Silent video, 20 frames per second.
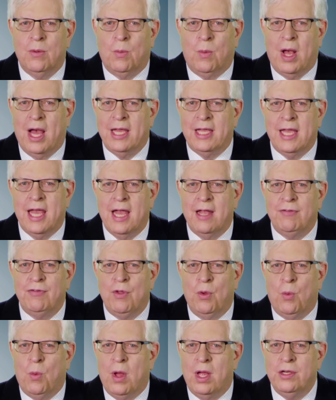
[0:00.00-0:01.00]
Why
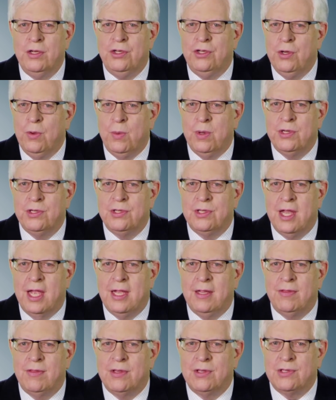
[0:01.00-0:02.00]
can't the one Jewish
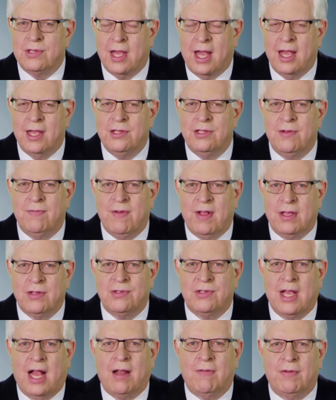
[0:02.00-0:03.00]
state the size of
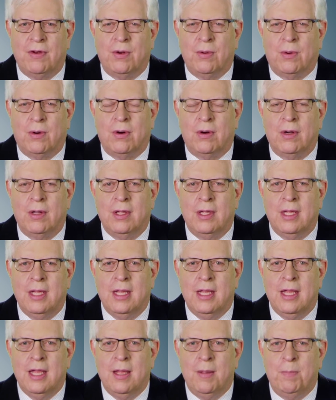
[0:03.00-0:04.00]
El Salvador
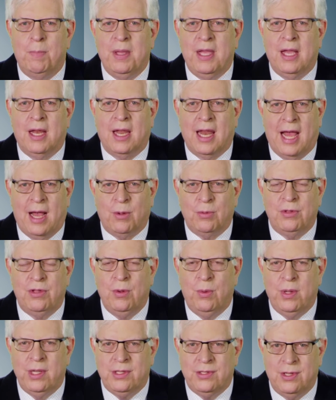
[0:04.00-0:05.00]
be allowed
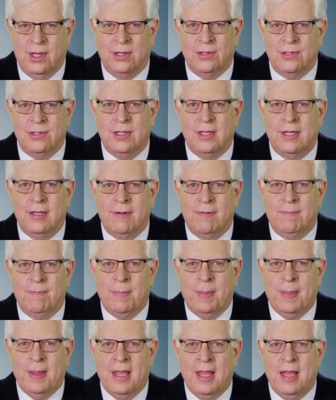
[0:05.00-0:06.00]
to exist?
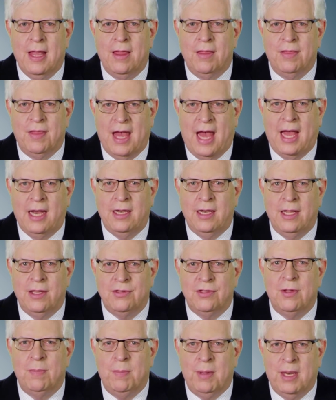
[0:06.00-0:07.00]
That
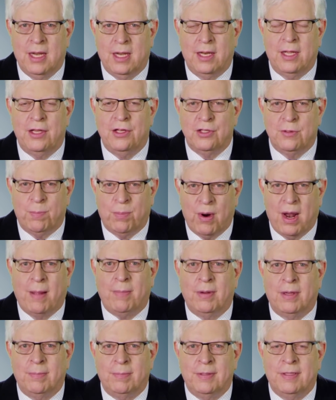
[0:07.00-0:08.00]
is the Middle East
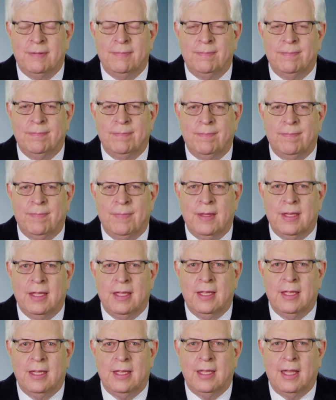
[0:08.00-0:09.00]
problem.
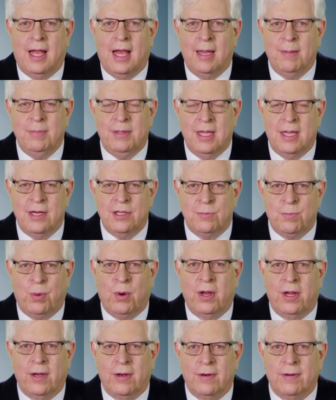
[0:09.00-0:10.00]
I'm Dennis
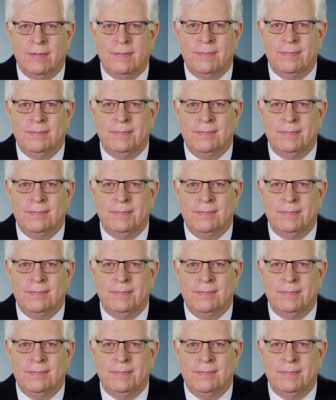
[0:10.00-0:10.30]
Prager.